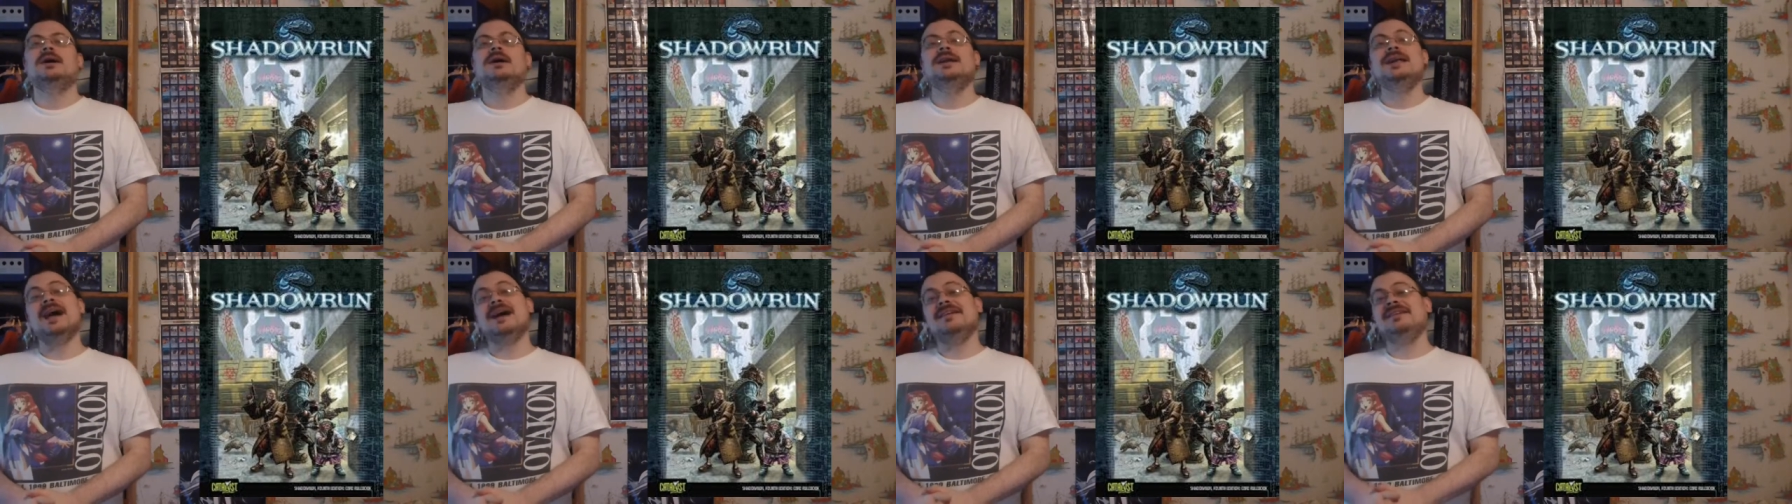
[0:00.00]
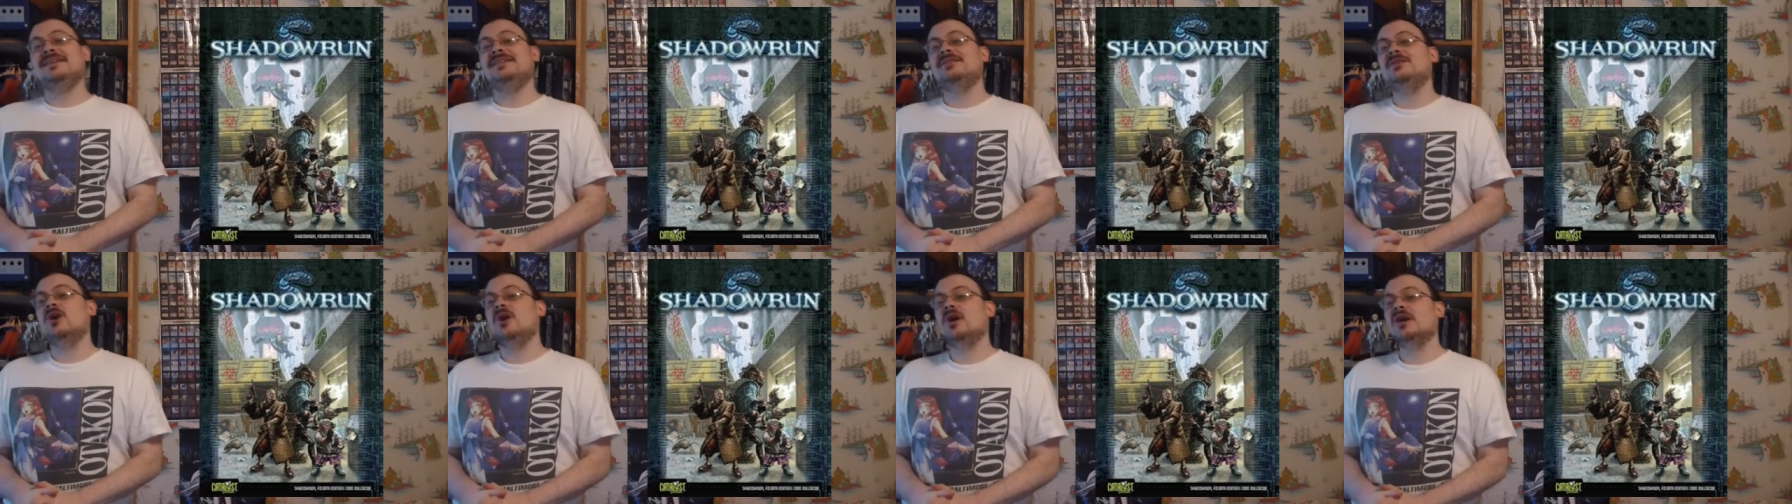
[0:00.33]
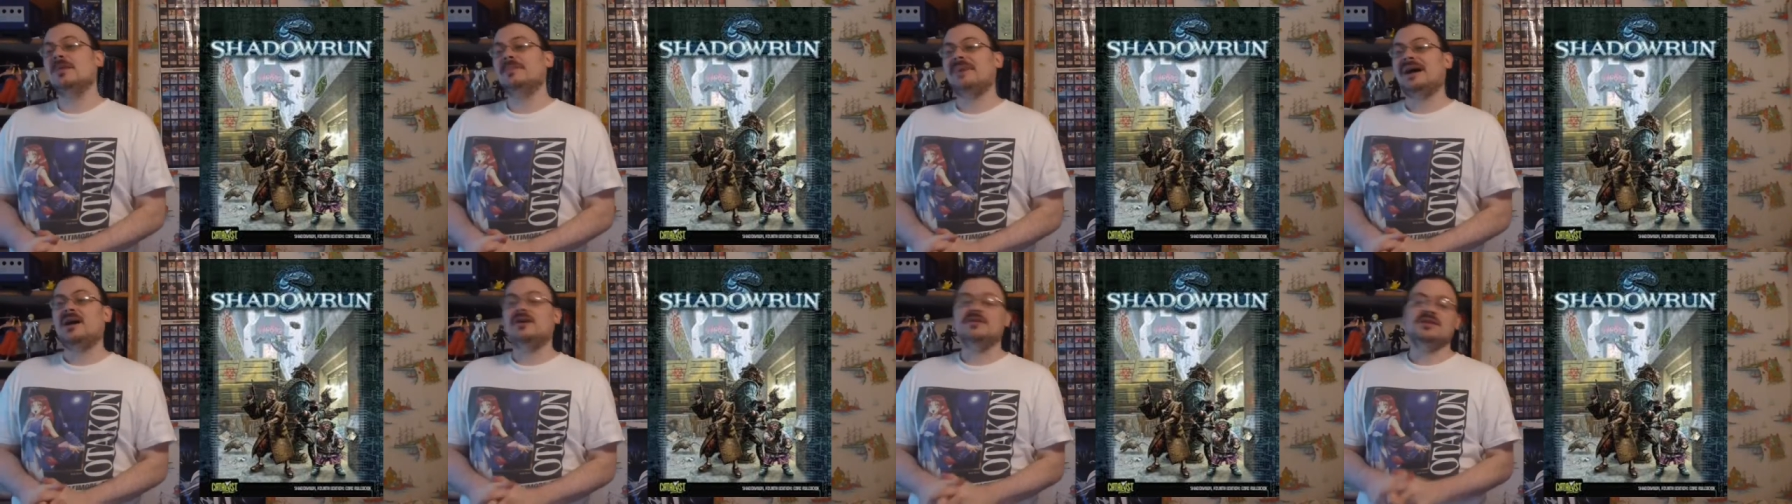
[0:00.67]
Now, I did talk
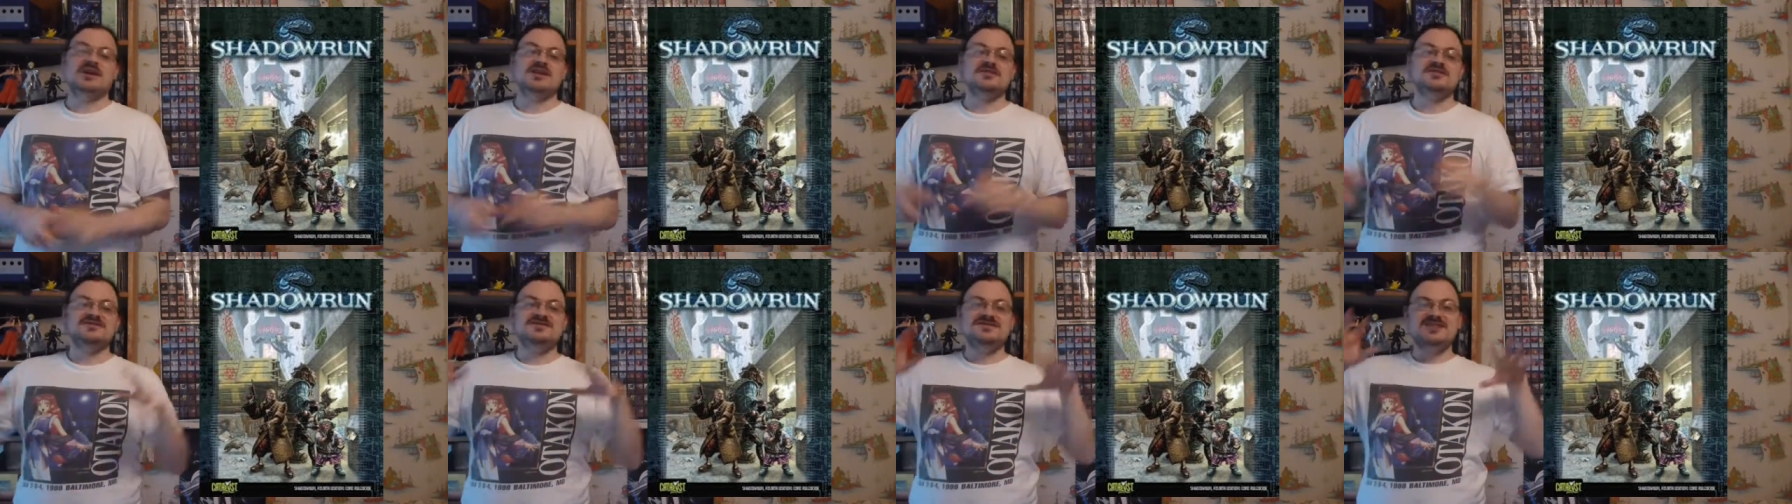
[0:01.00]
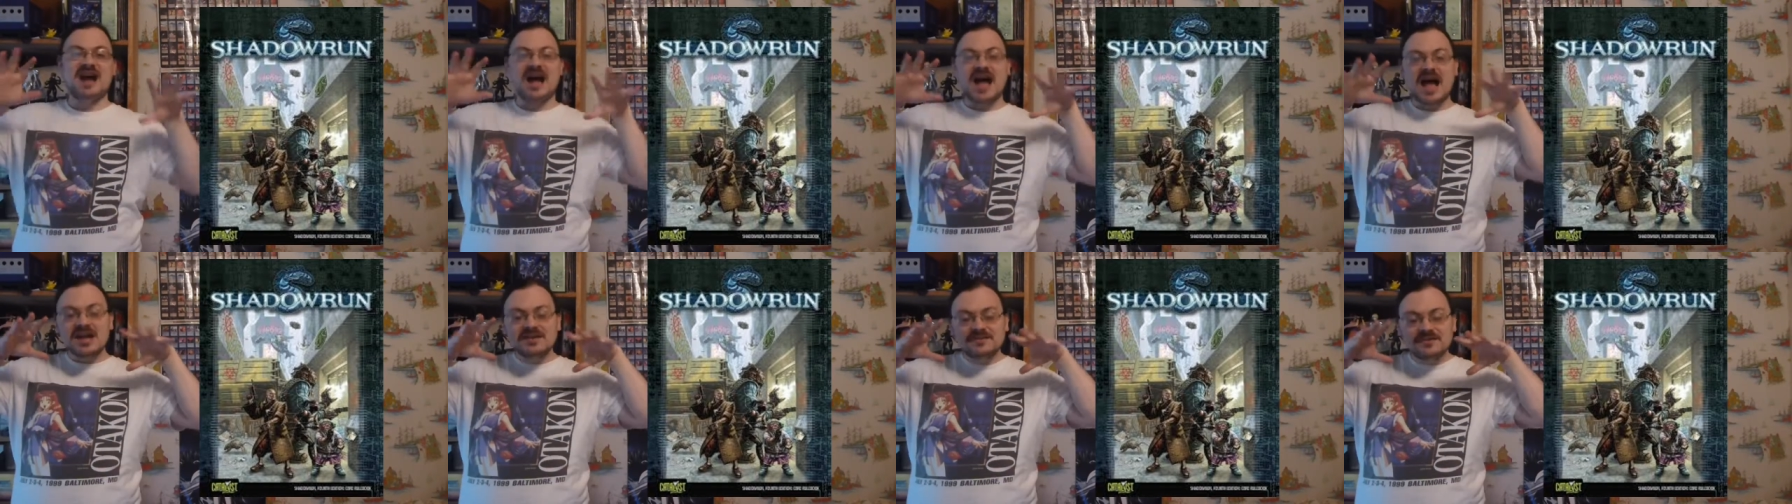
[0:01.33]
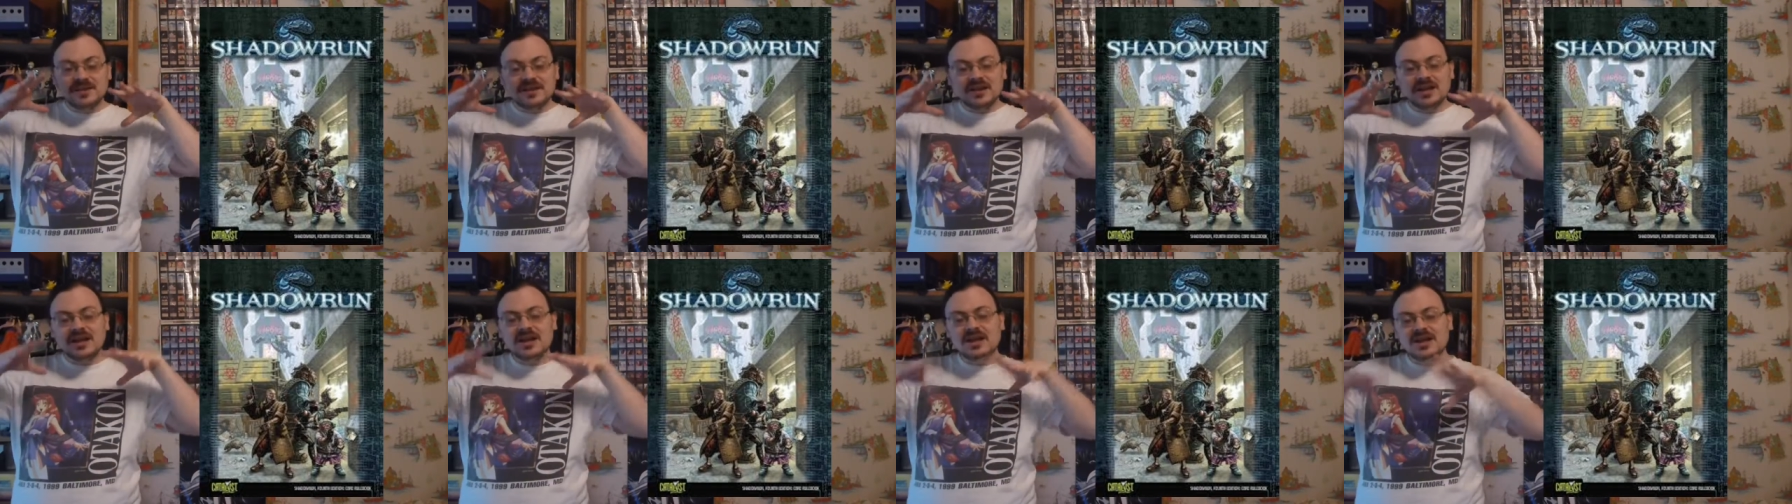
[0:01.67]
about
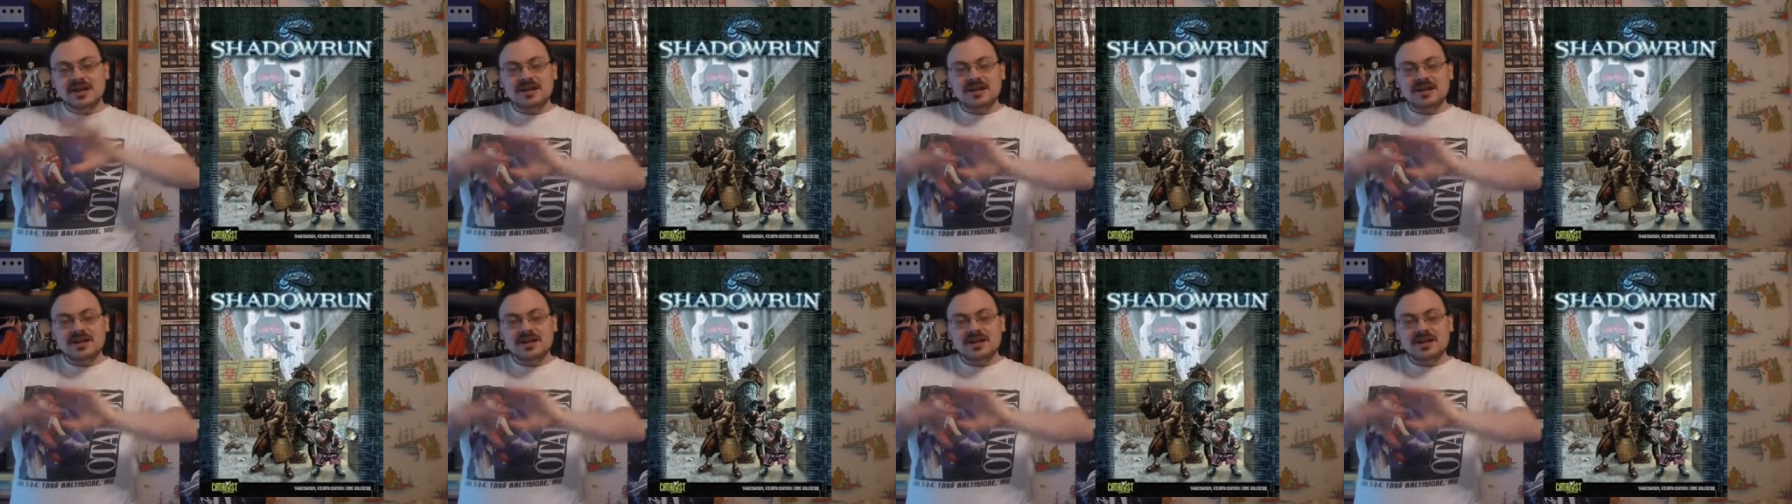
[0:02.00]
diving